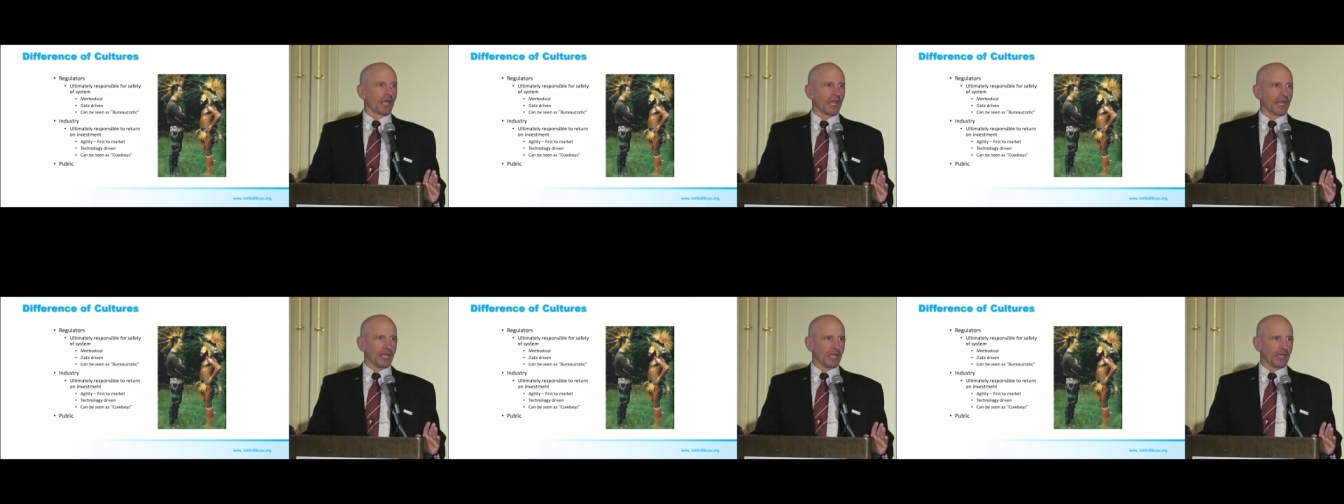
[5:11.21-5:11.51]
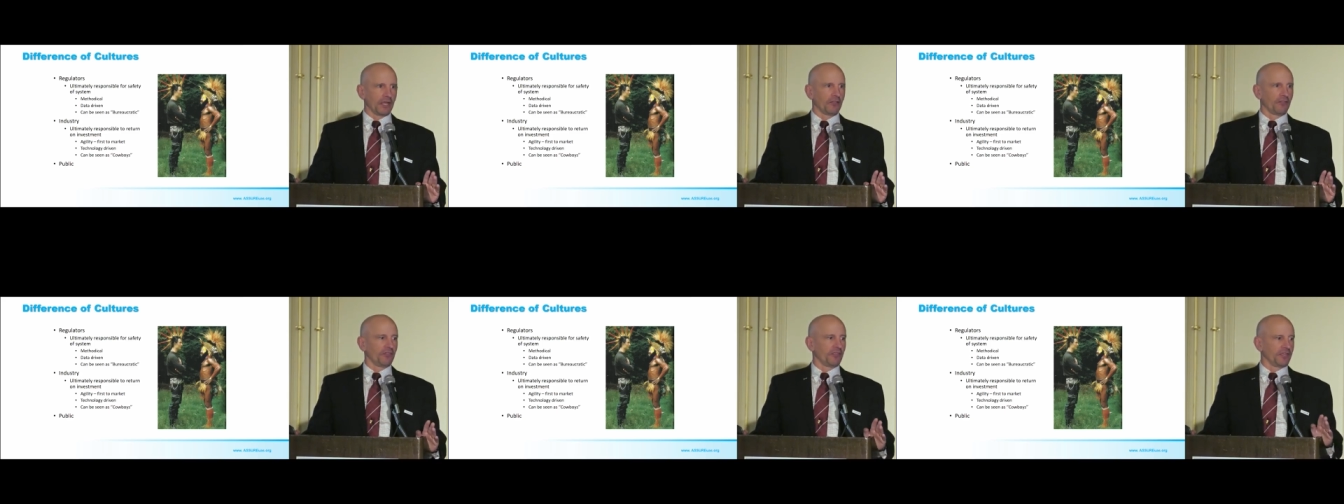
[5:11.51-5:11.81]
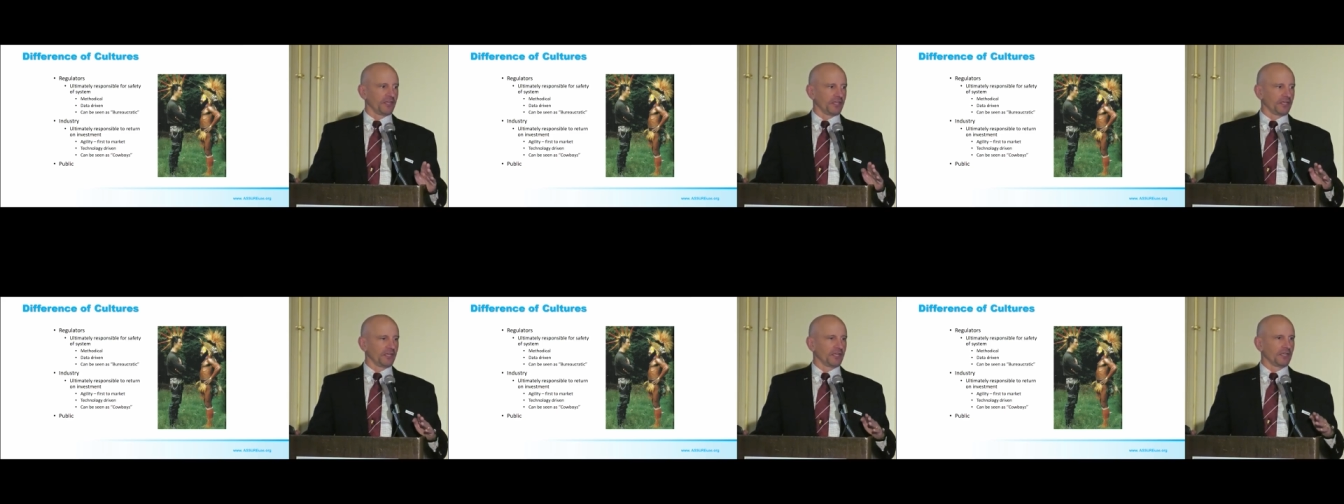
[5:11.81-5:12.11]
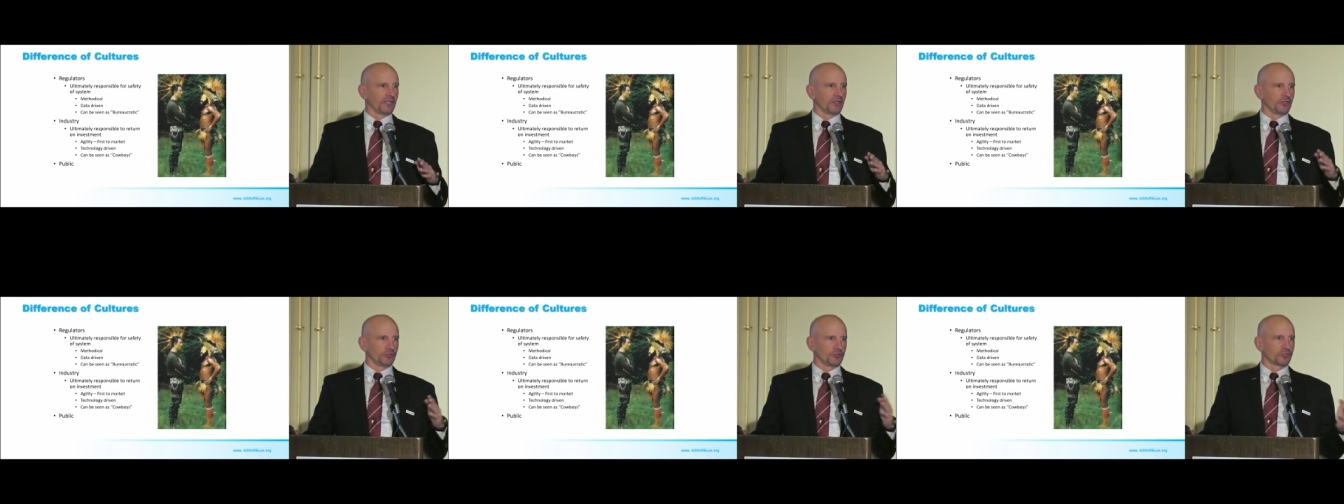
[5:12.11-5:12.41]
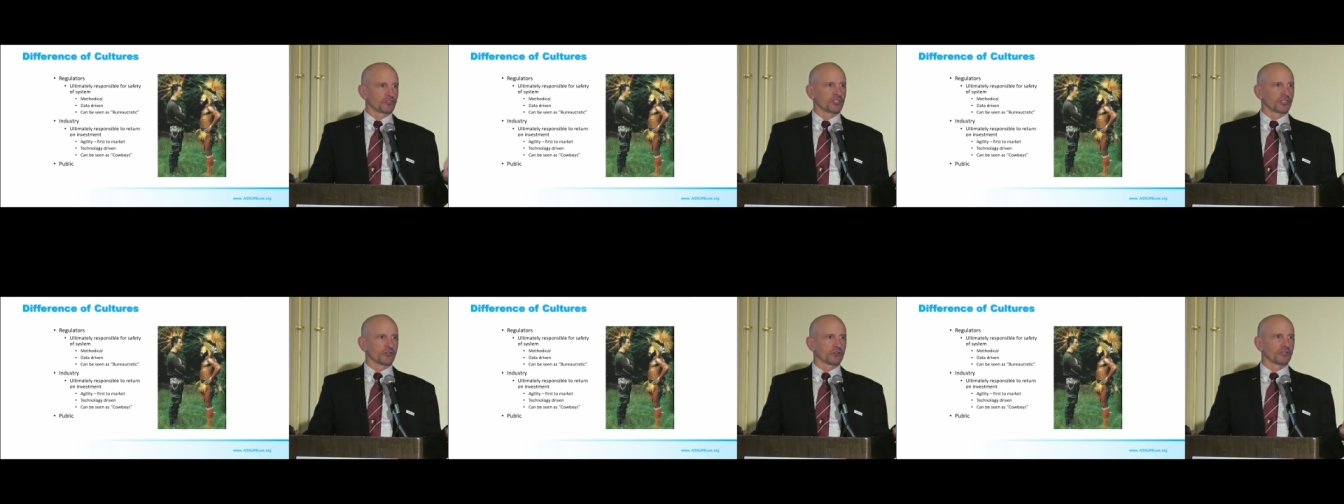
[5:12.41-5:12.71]
And the
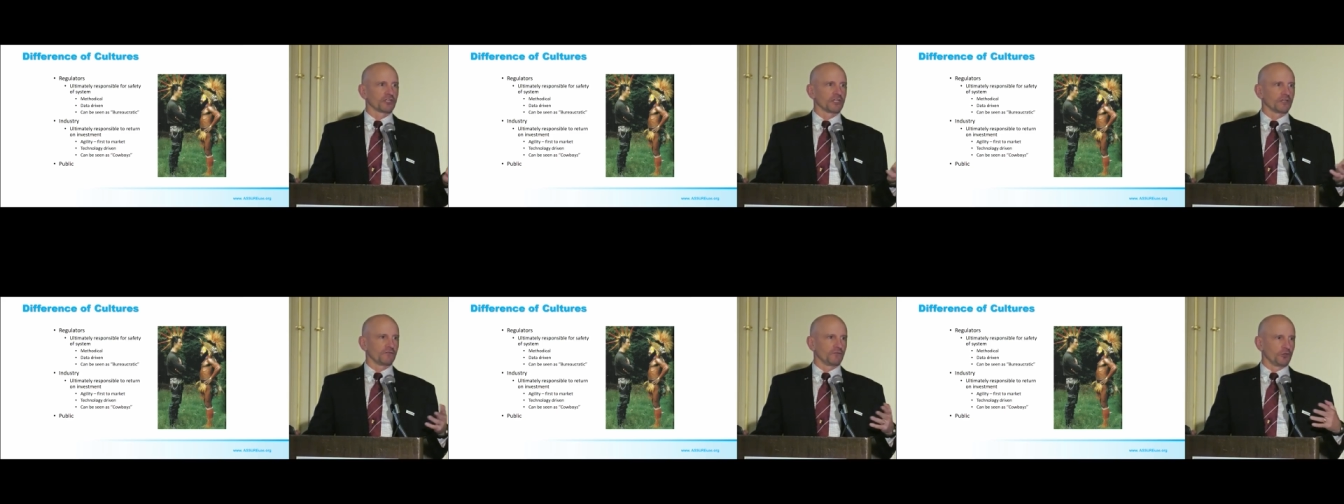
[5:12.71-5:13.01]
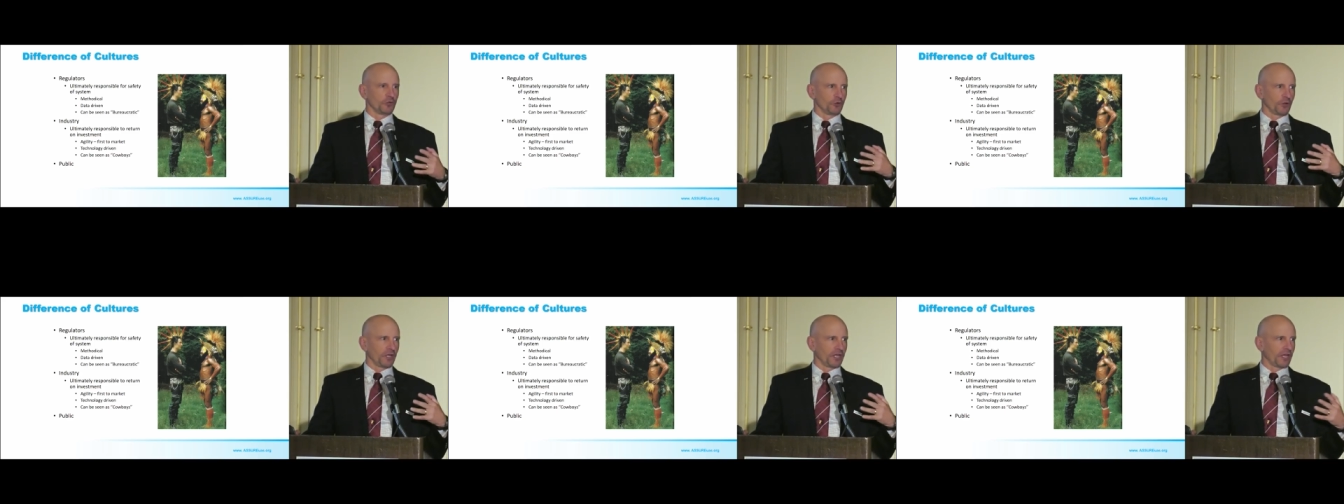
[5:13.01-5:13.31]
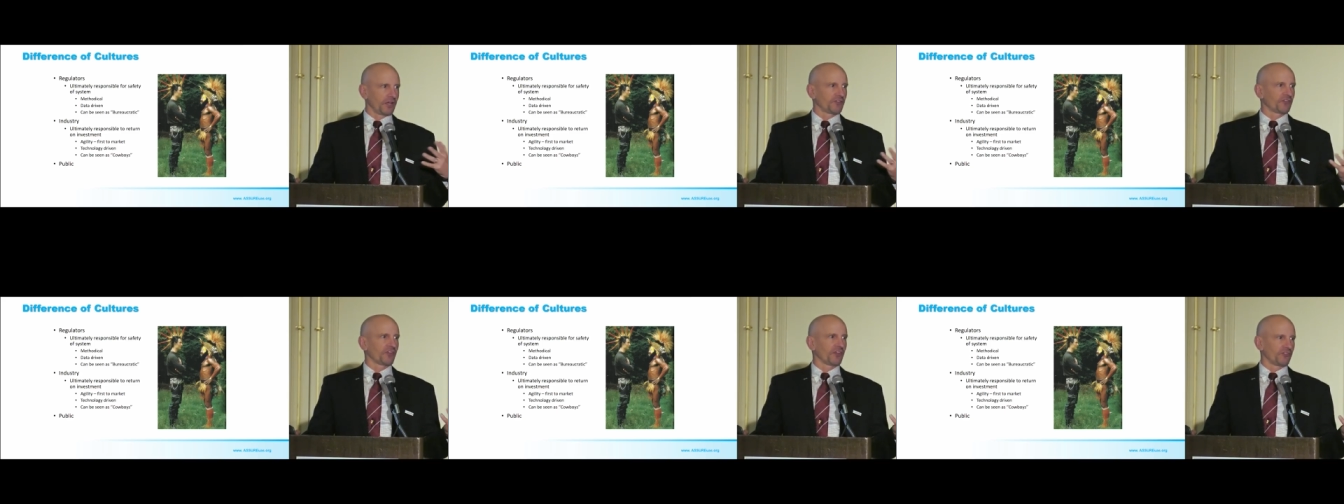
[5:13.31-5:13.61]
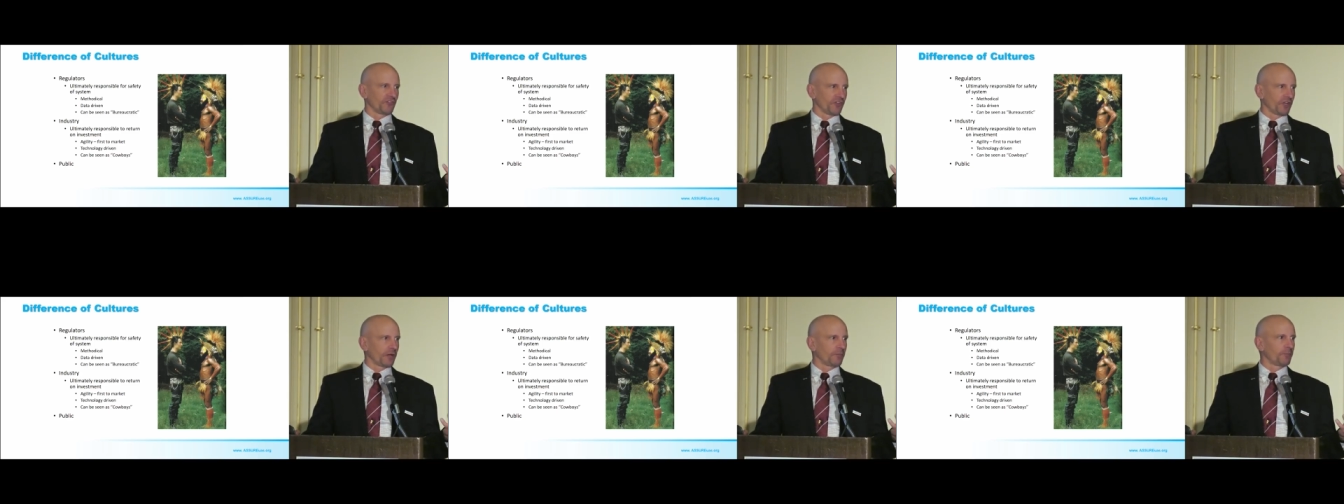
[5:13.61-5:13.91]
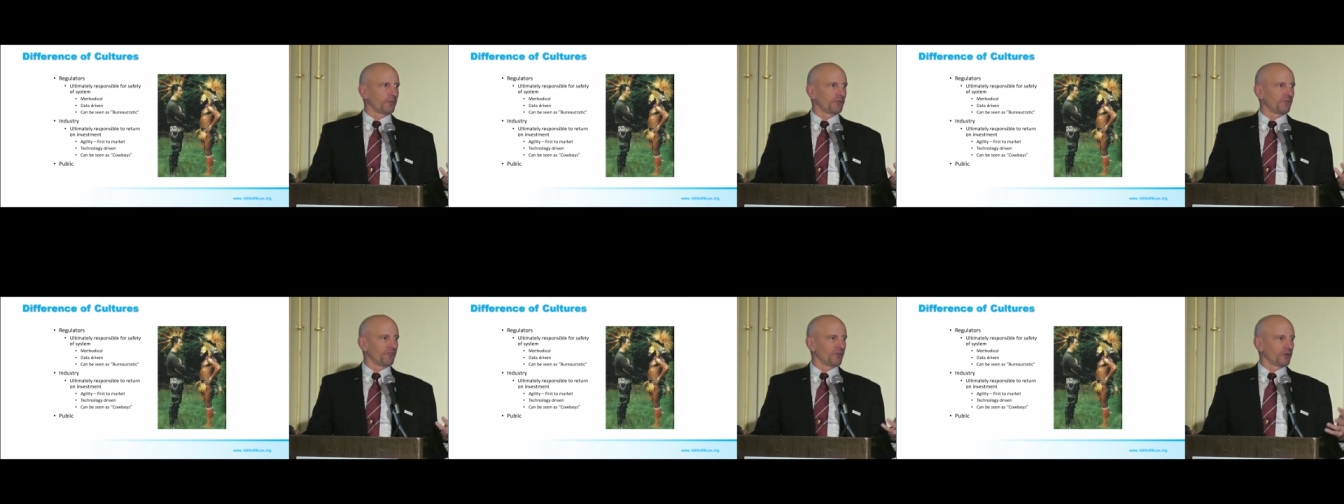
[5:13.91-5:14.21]
utility of U A S has
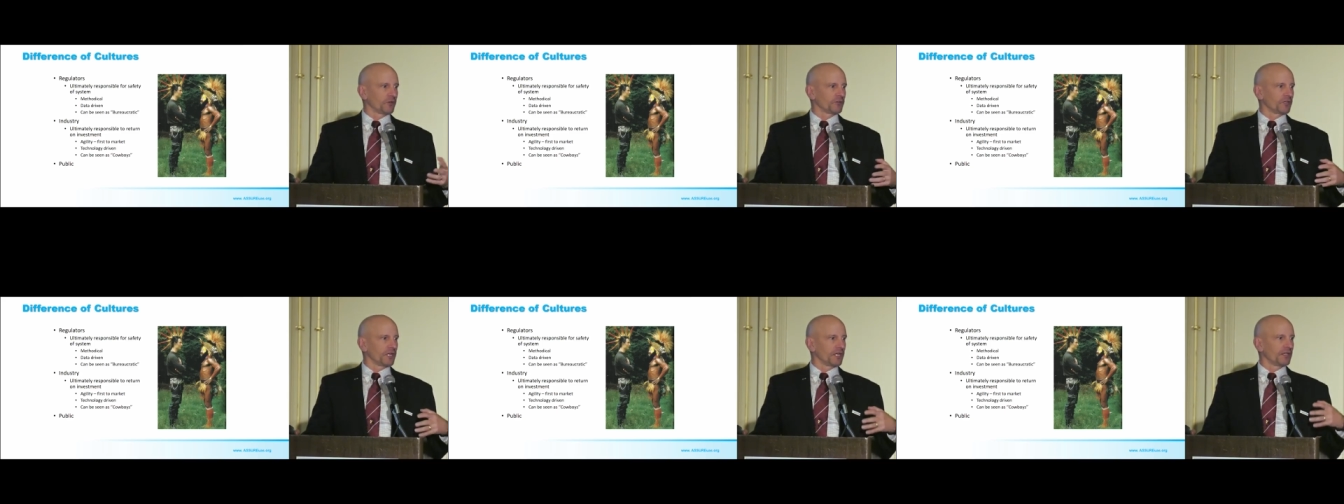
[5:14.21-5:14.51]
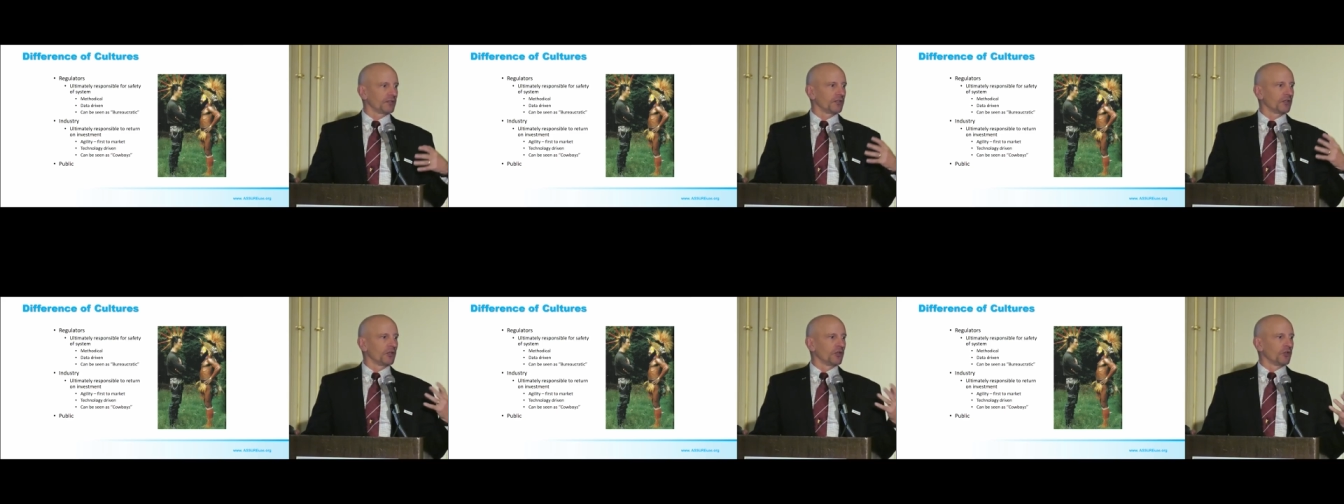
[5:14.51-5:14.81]
not been built yet.